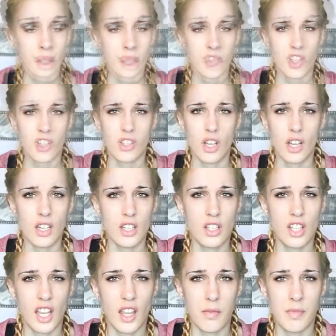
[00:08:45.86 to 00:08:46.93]
Decided
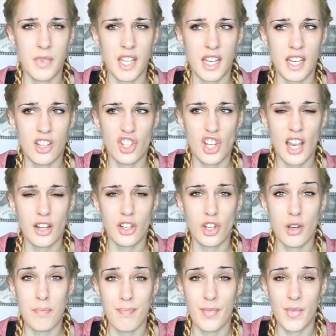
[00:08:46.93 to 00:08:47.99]
to give me an
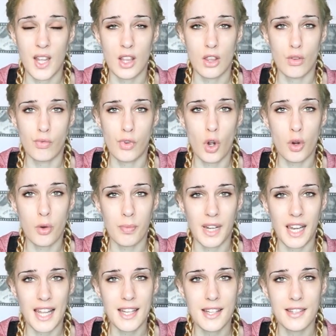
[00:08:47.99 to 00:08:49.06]
injection in the wrong
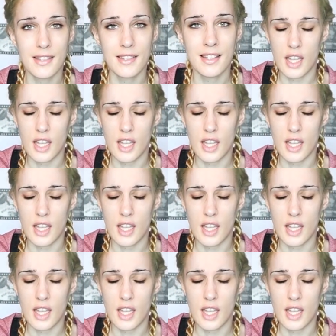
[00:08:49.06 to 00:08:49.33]
place.